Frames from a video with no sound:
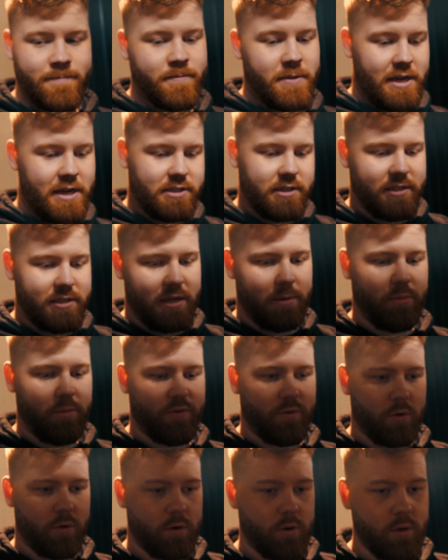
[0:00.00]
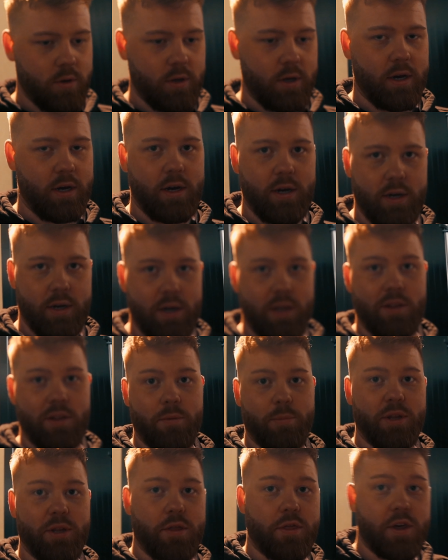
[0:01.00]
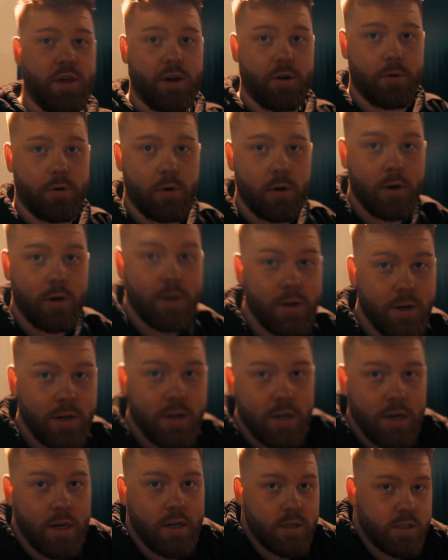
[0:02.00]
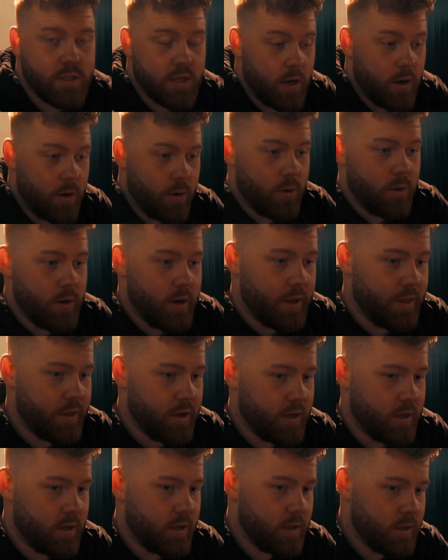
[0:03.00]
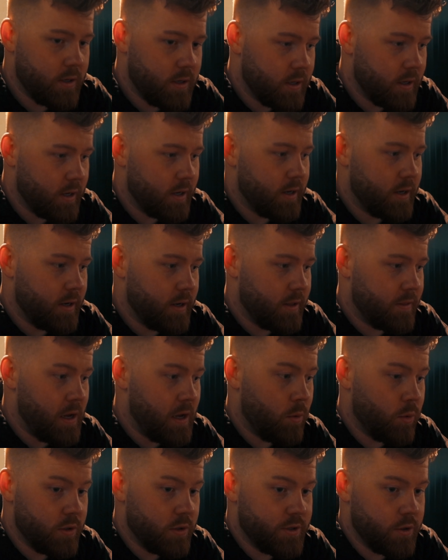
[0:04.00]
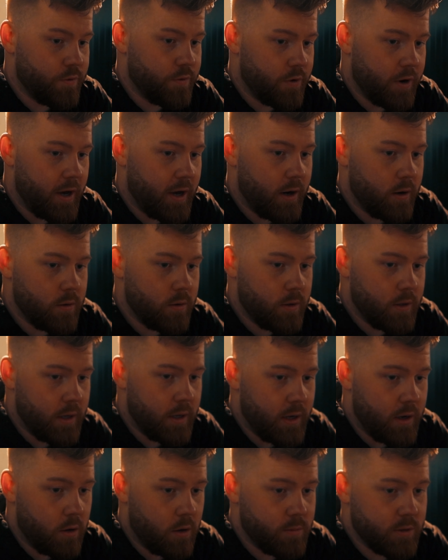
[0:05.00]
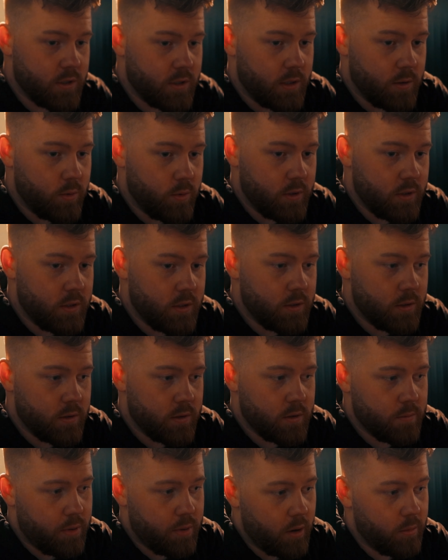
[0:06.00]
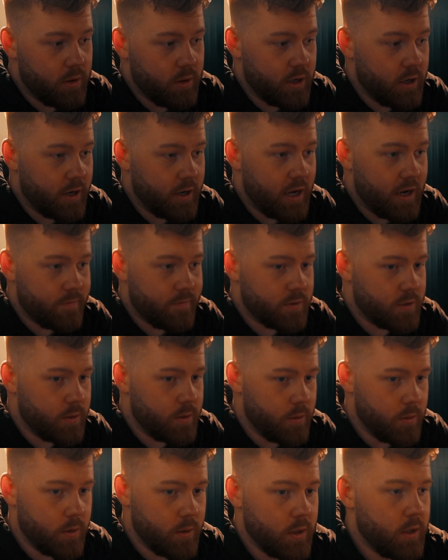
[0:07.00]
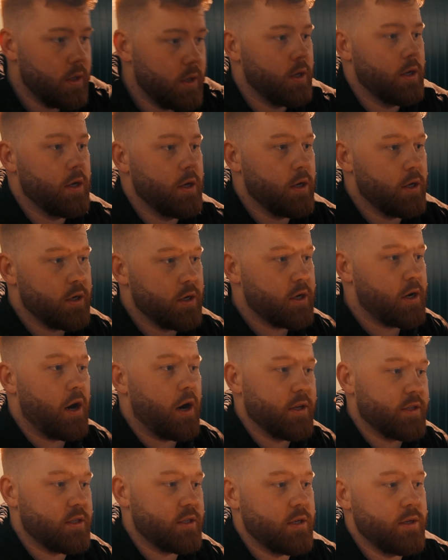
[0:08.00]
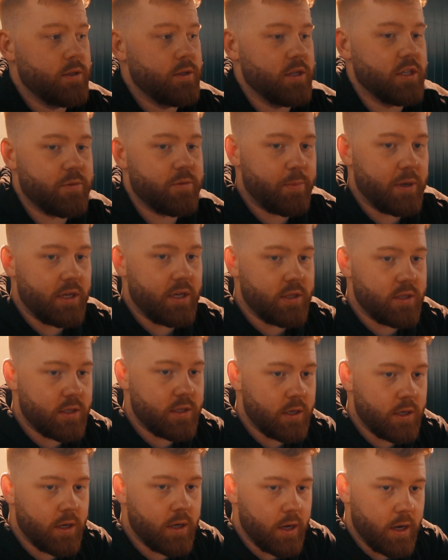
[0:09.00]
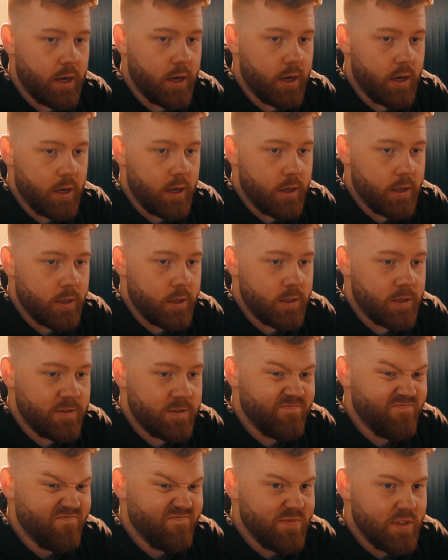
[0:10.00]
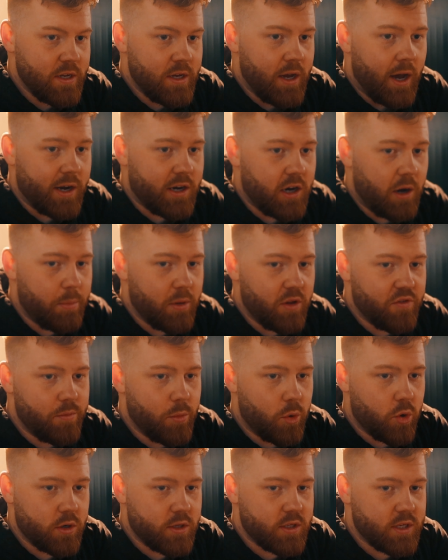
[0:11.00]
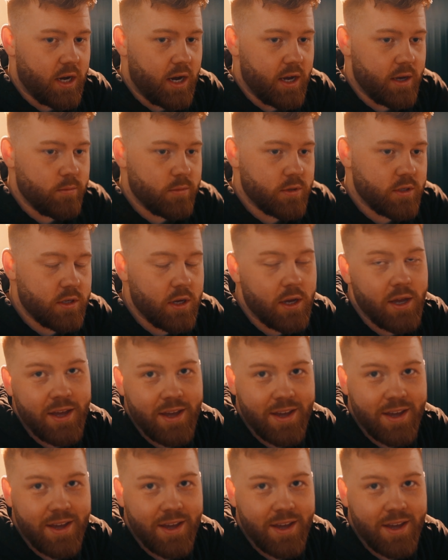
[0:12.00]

as I said before, a little bit thicker, so I think that will do for now. Obviously we're probably gonna have to cut this piece a couple of more times